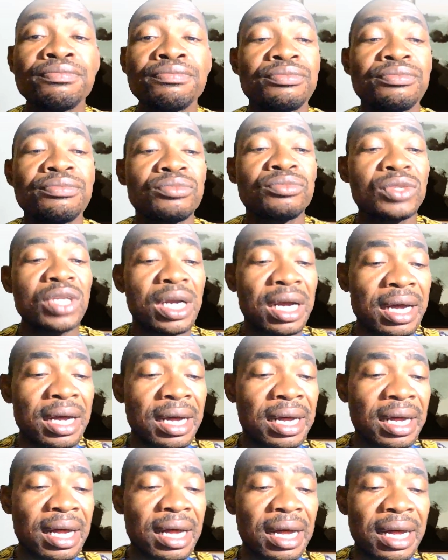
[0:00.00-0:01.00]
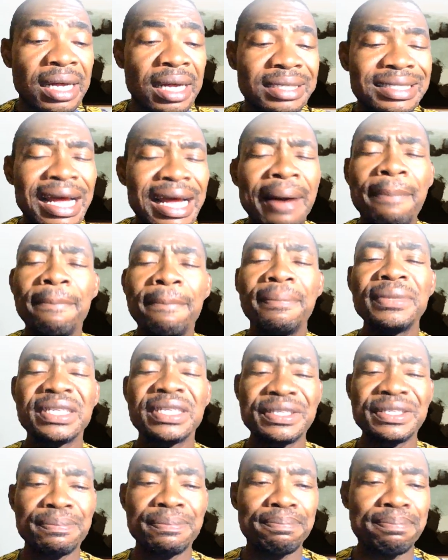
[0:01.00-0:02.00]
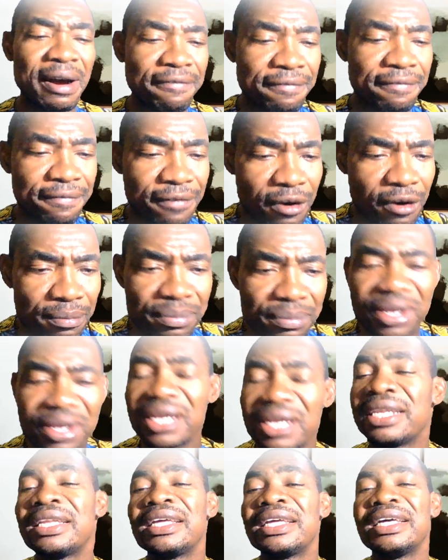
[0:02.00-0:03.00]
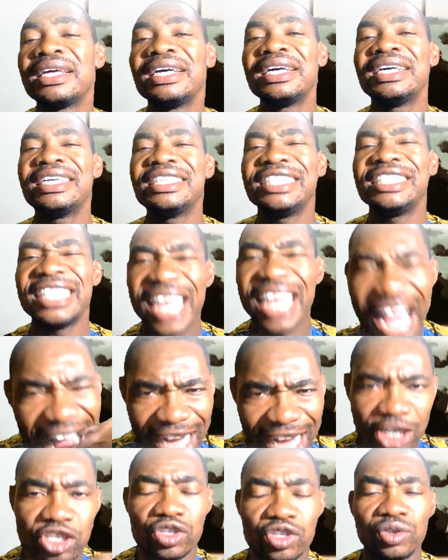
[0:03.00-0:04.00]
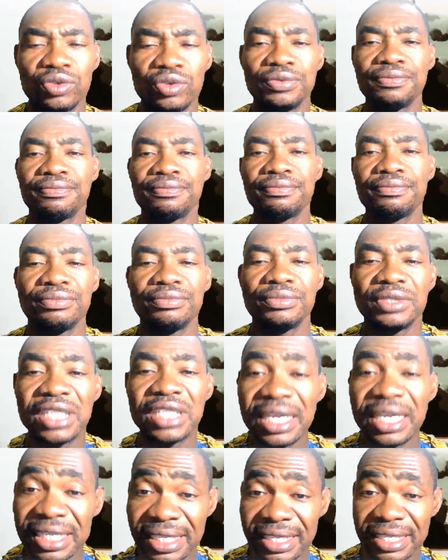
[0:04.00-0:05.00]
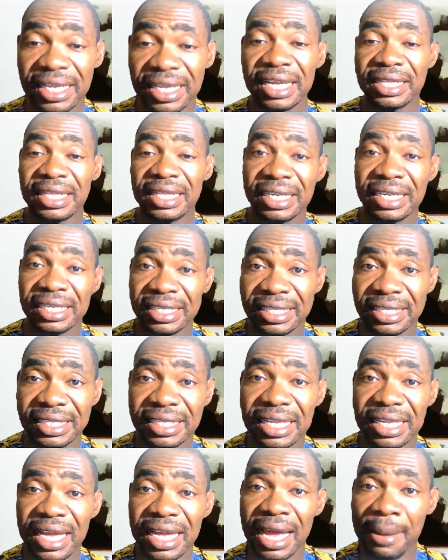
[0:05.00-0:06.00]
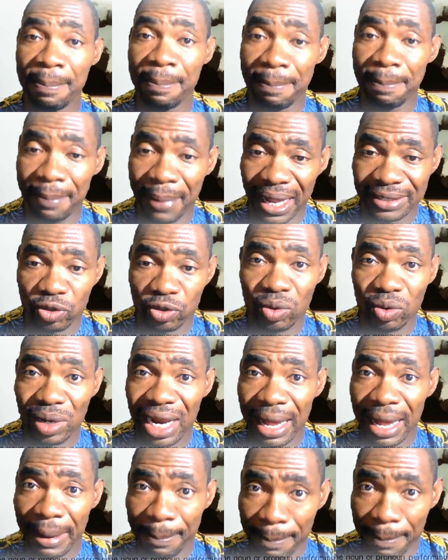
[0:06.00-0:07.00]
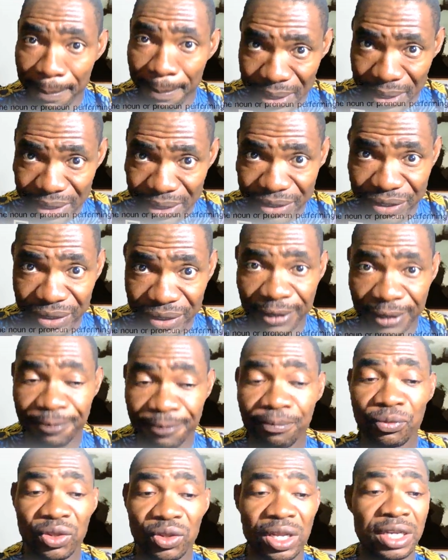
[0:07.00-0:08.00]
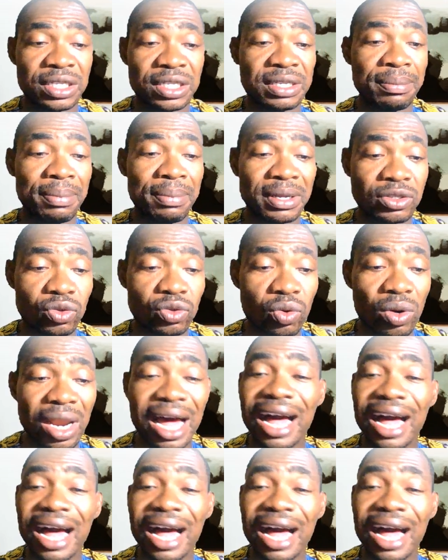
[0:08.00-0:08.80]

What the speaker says: that is performing the action. There is a particular person, there is a particular